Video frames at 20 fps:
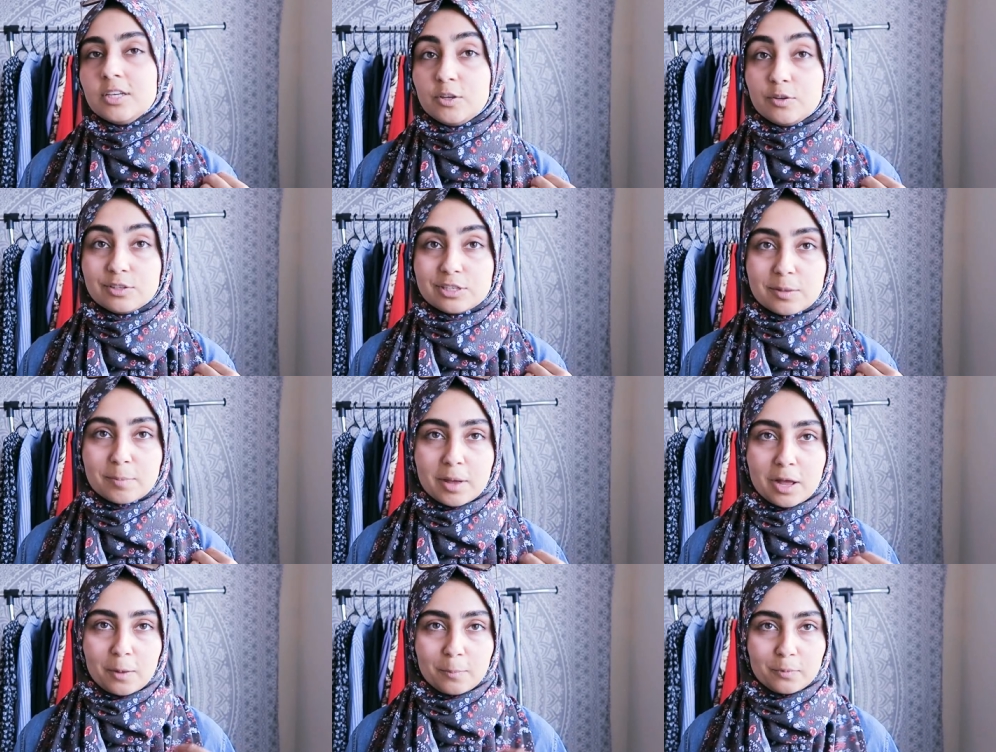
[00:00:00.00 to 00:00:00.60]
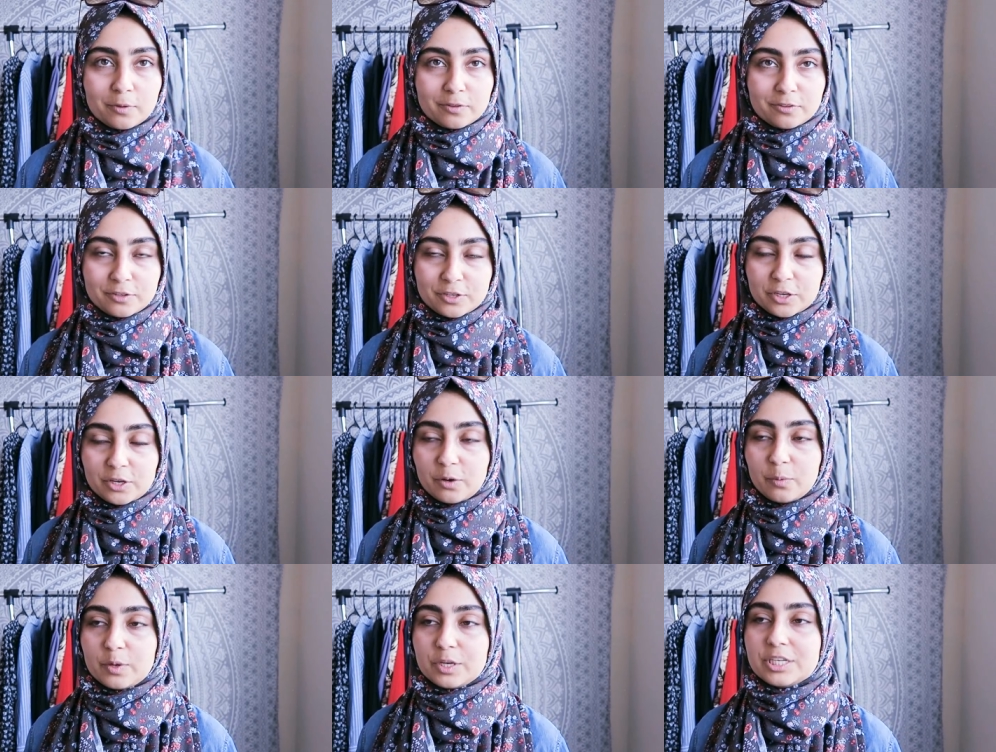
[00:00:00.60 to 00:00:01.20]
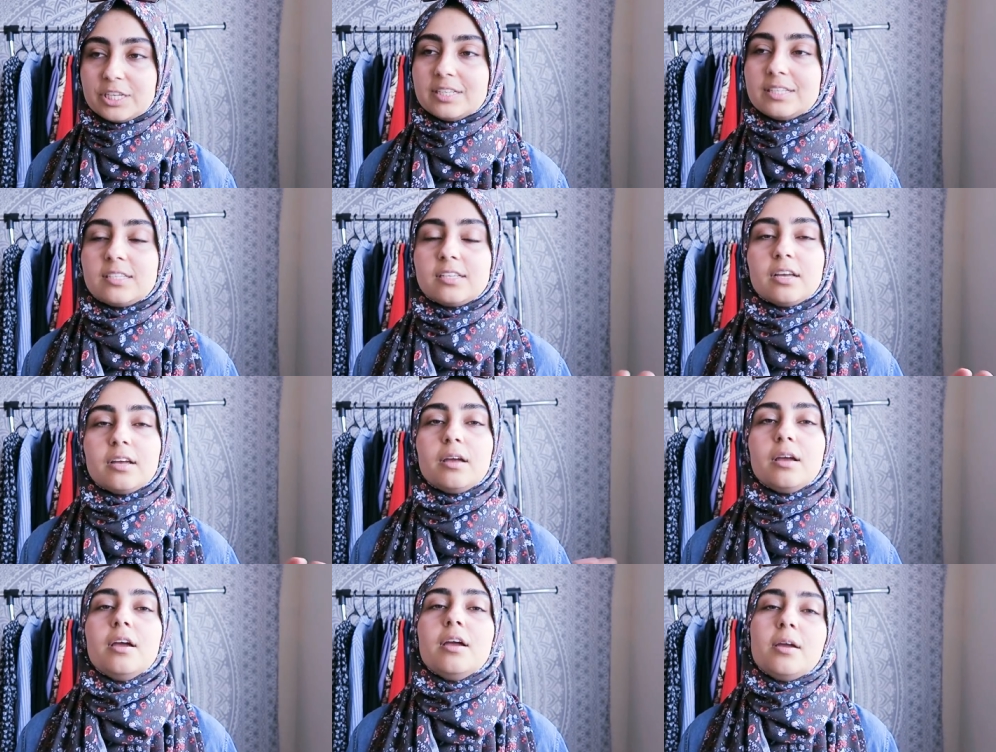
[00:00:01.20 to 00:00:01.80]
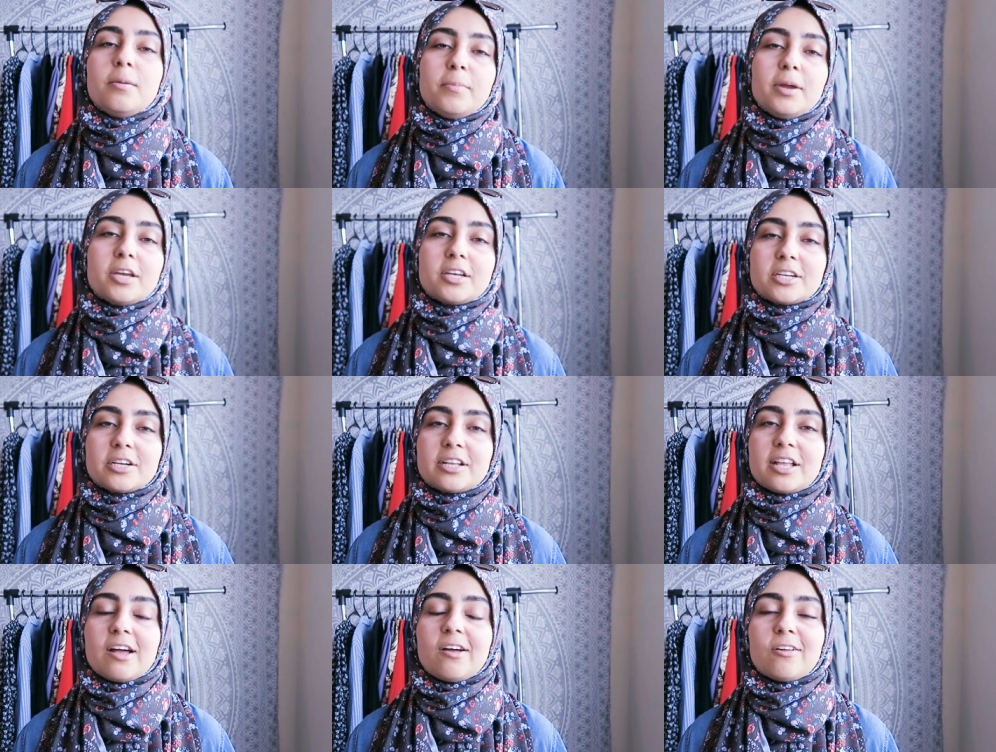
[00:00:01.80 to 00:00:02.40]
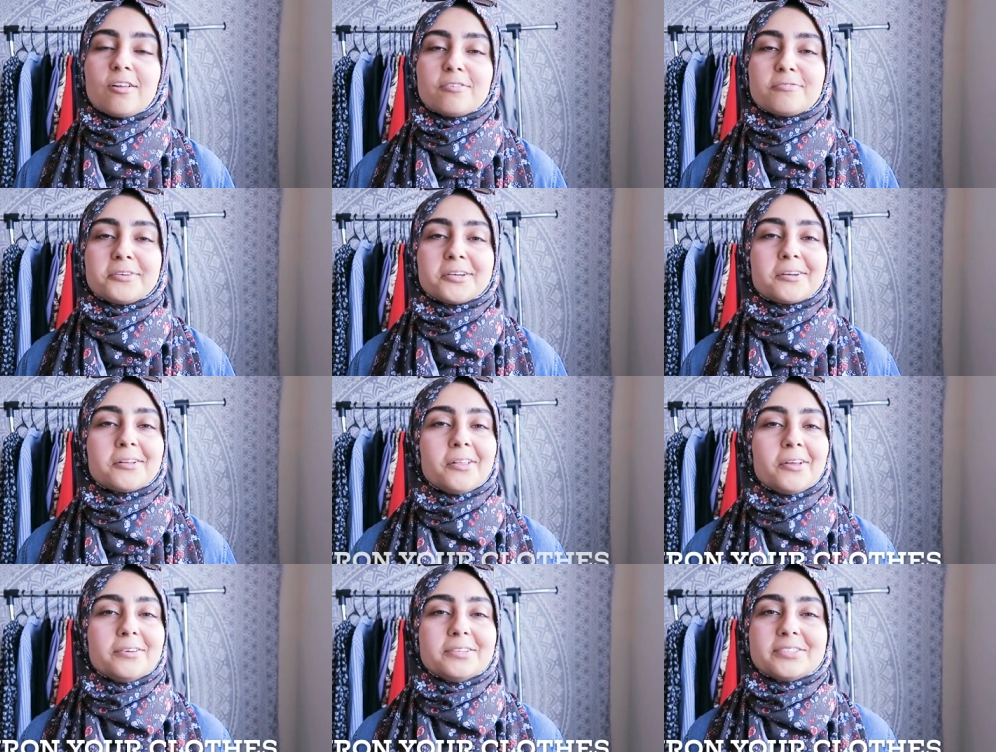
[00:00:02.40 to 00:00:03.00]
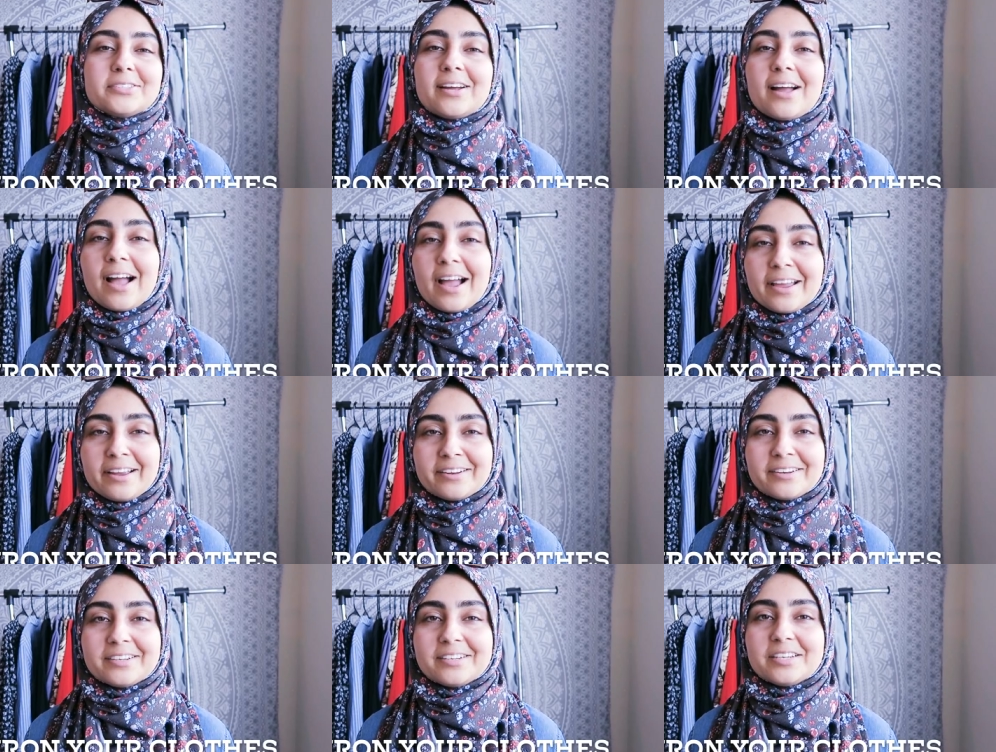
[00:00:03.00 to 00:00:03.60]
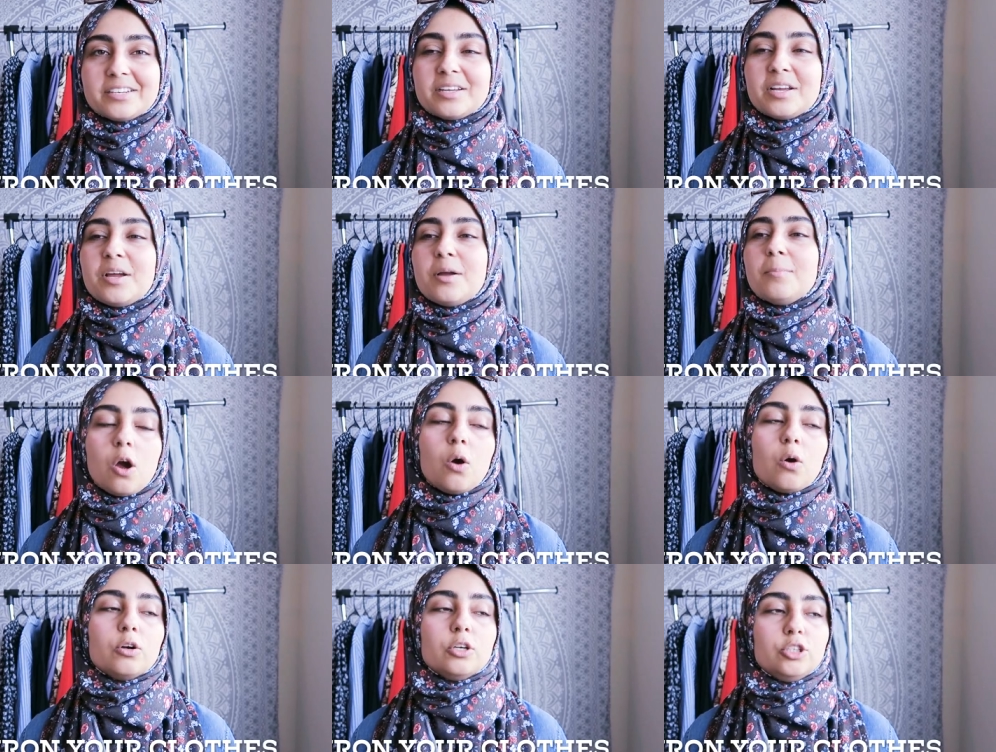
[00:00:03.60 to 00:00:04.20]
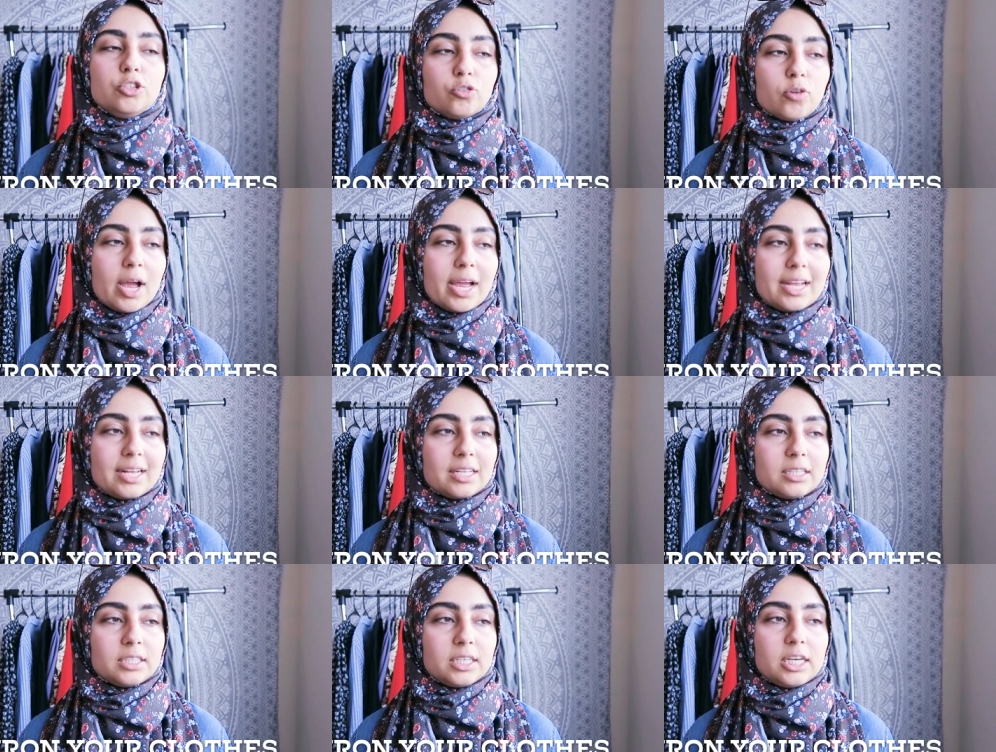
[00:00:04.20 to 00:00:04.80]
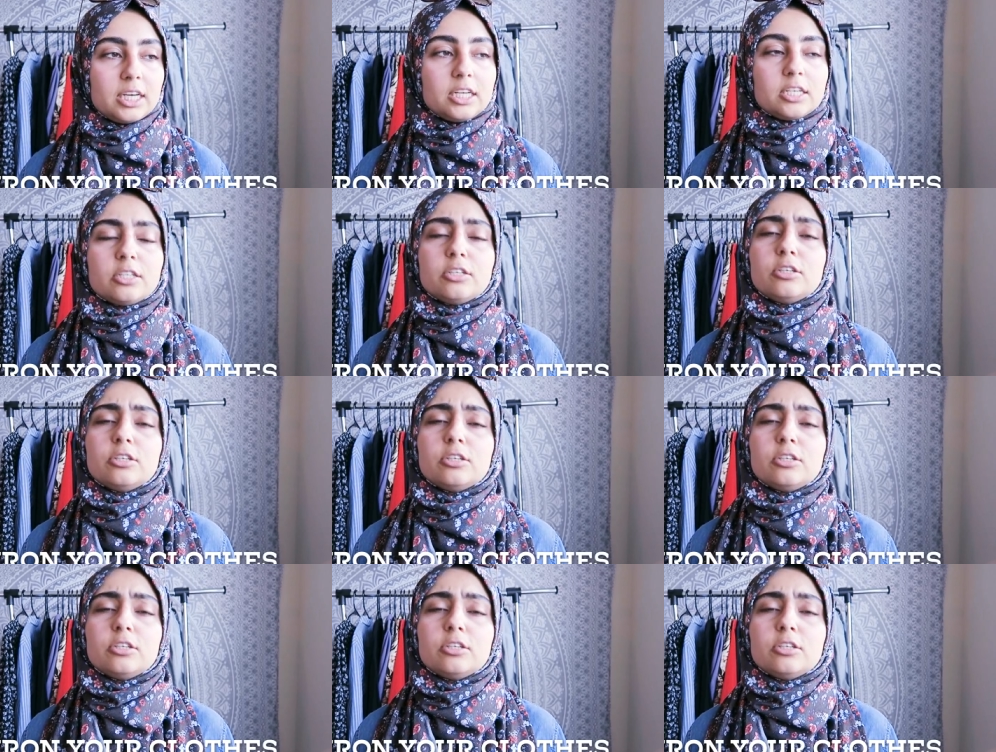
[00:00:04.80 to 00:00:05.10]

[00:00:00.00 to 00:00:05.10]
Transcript: use some help with too, which is to make sure that all of your clothes are ironed or dry cleaned.